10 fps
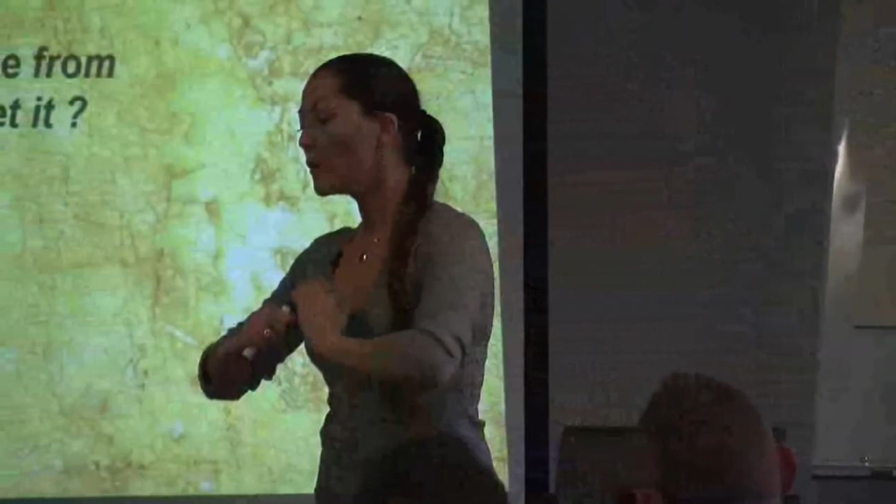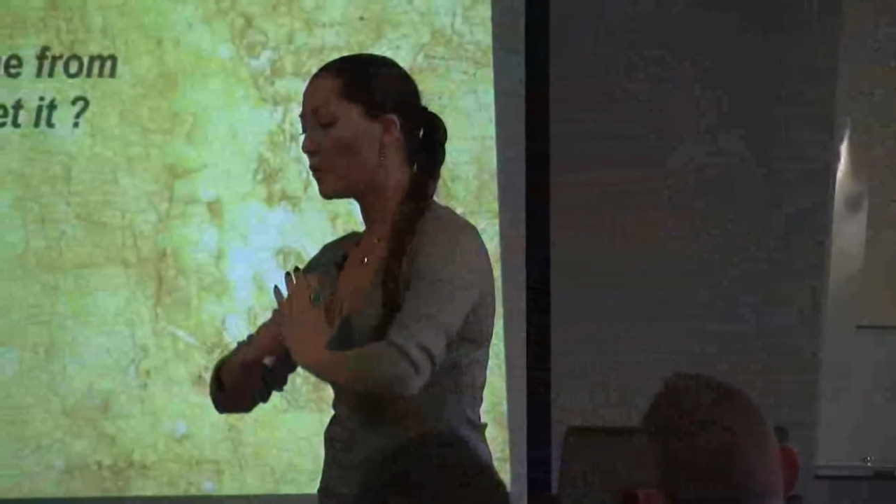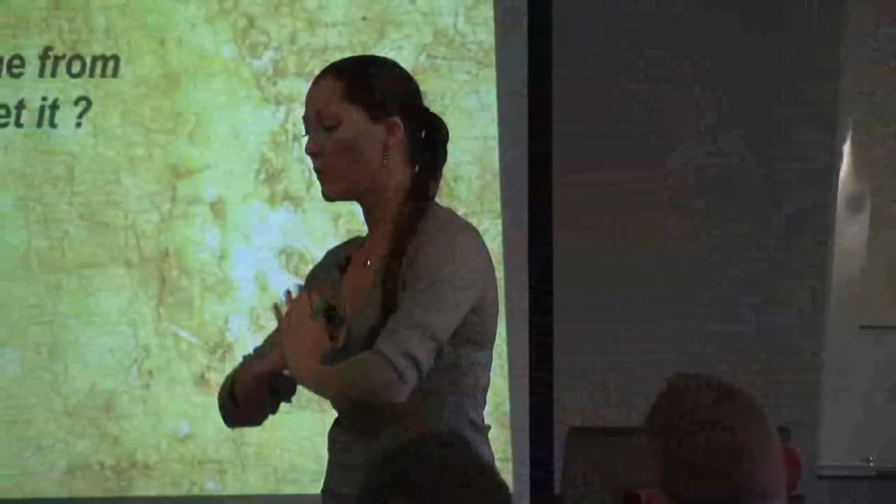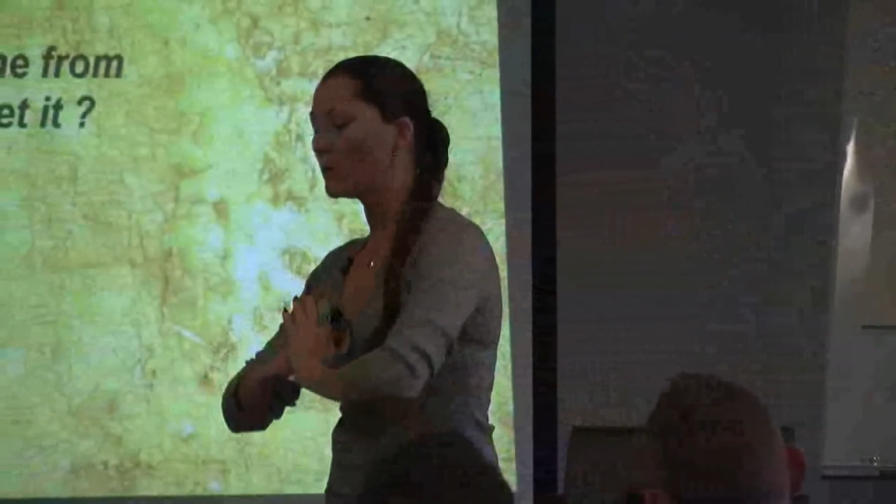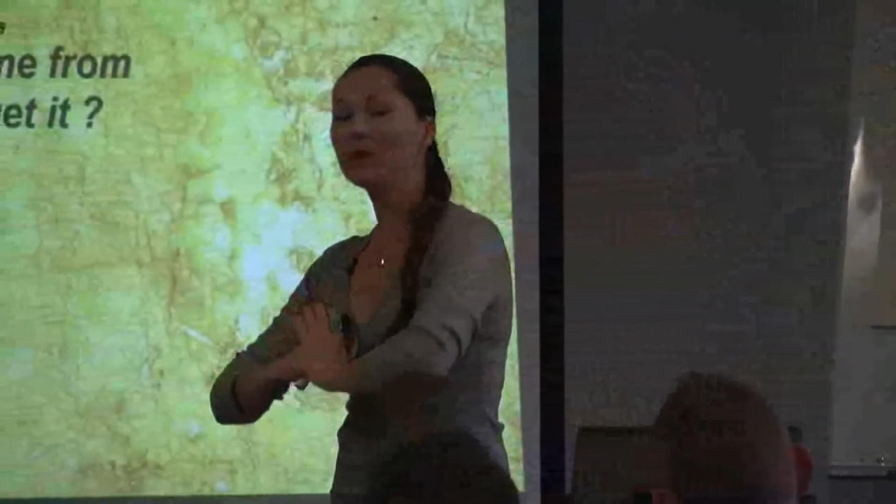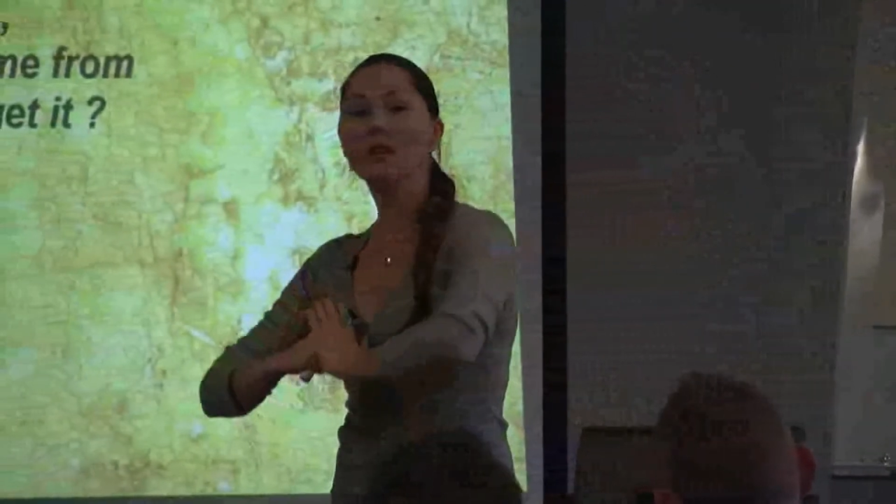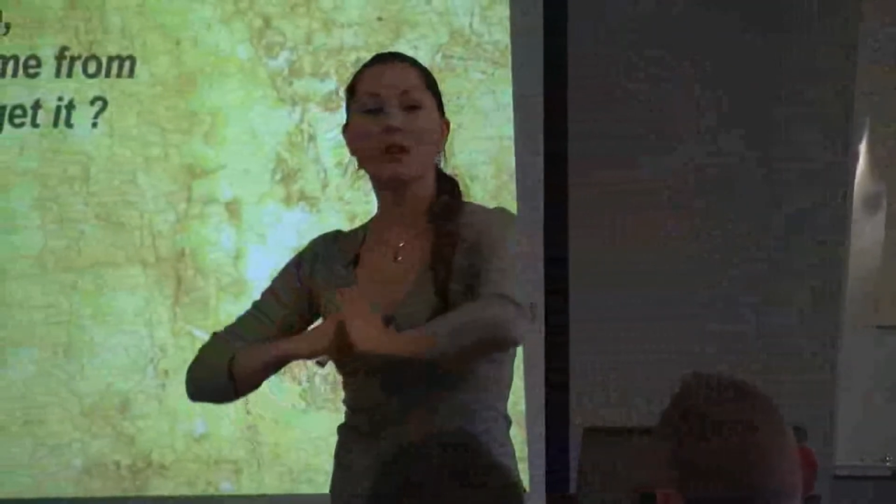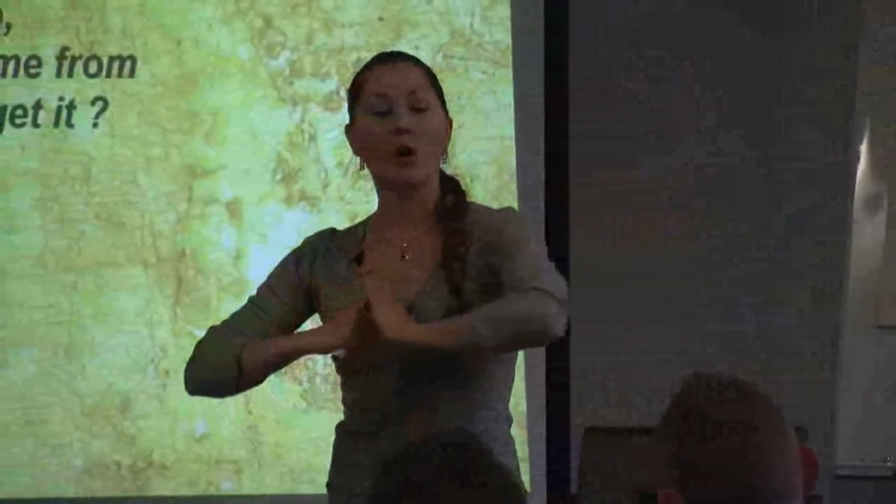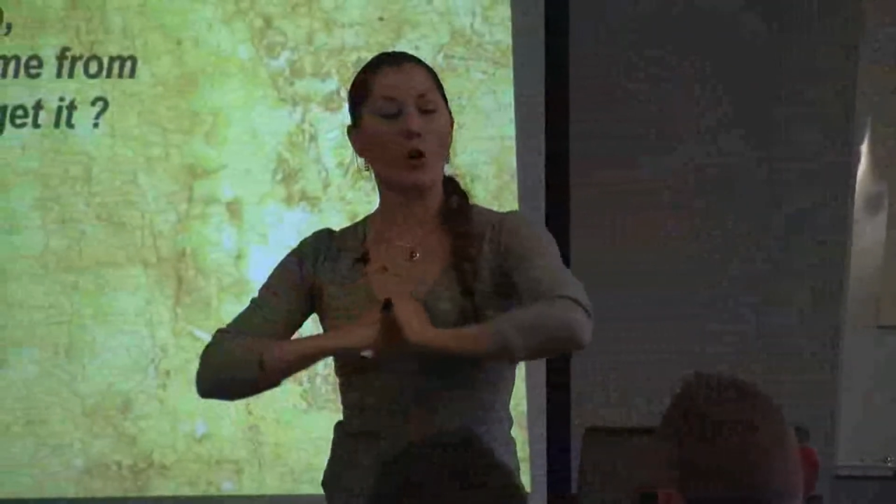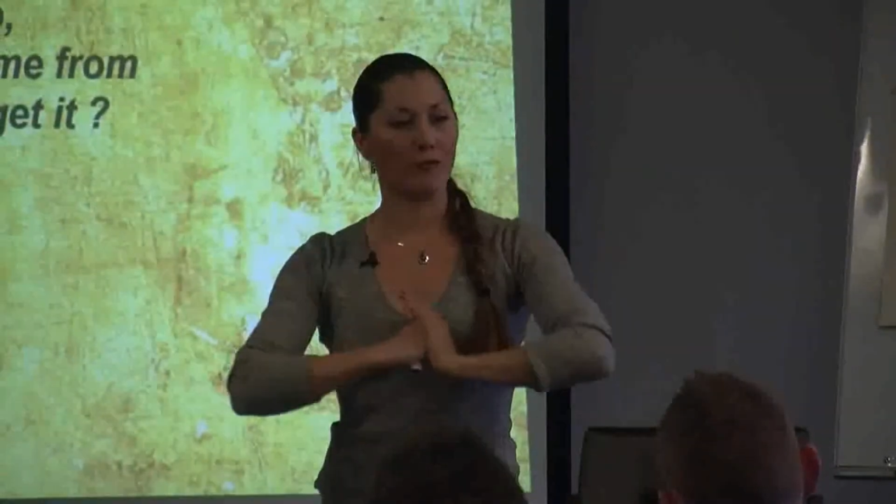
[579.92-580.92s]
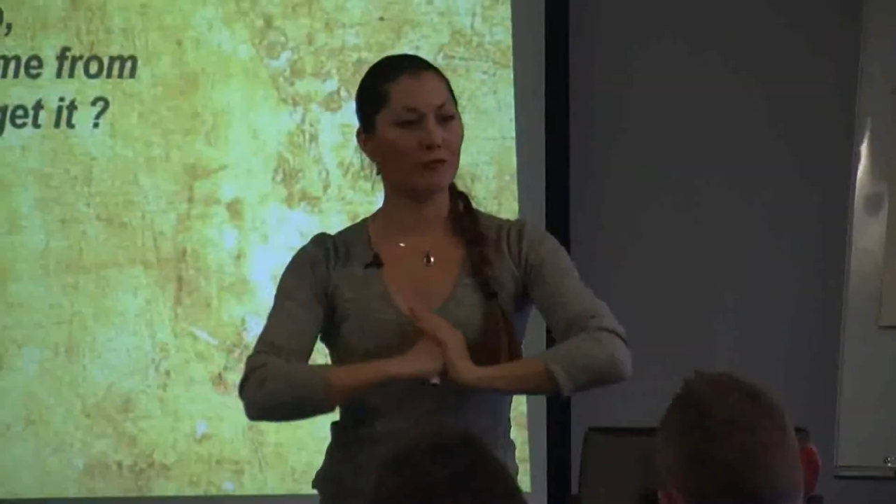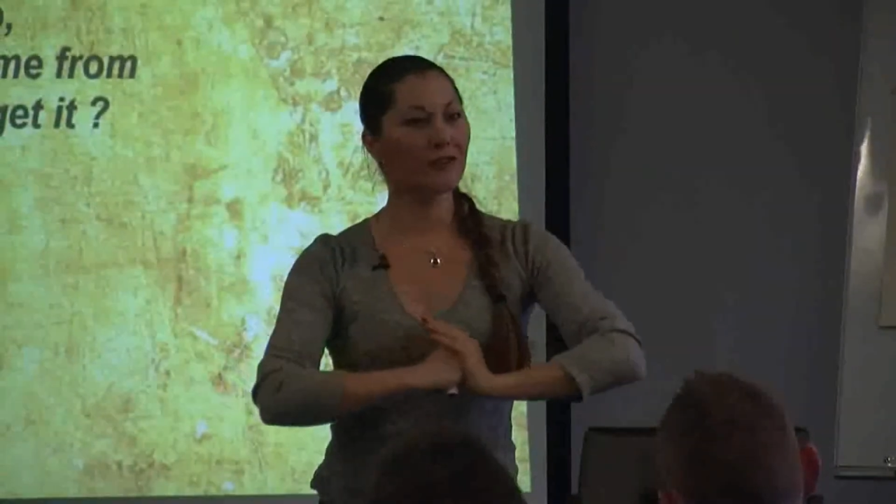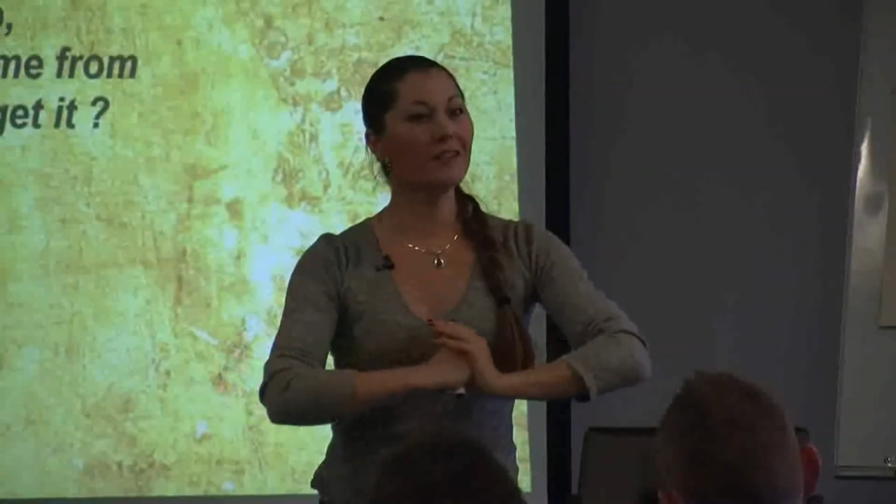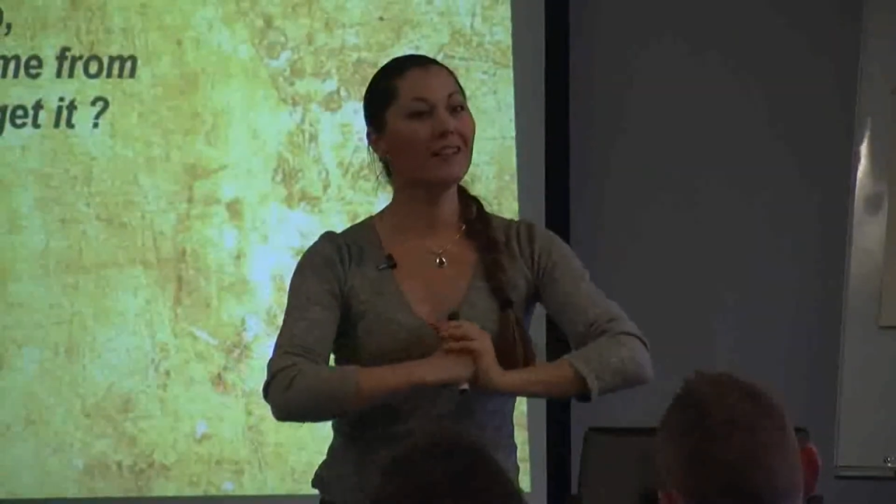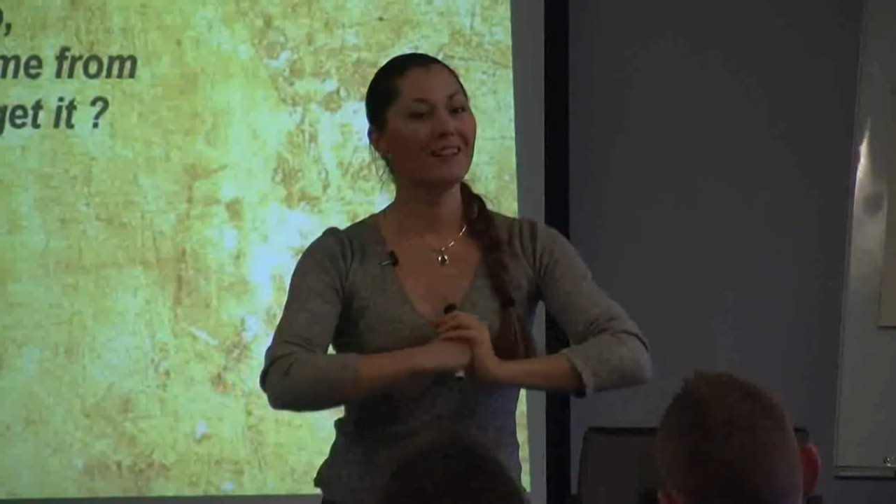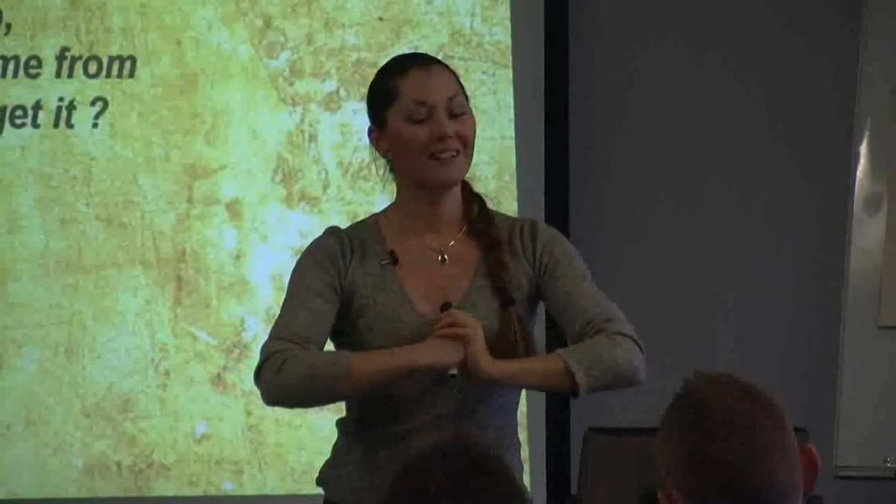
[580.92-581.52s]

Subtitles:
women often